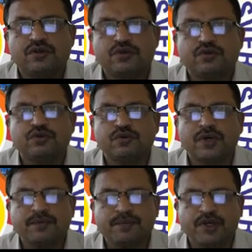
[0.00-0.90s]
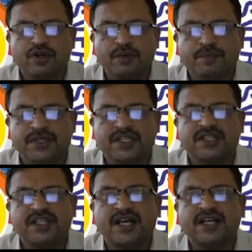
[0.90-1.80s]
to one pair of
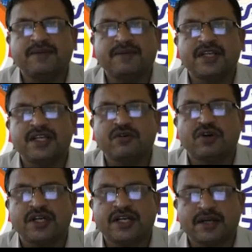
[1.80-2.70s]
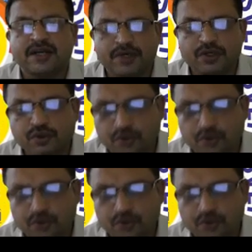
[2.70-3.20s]
teeth, they are coming in contact after 2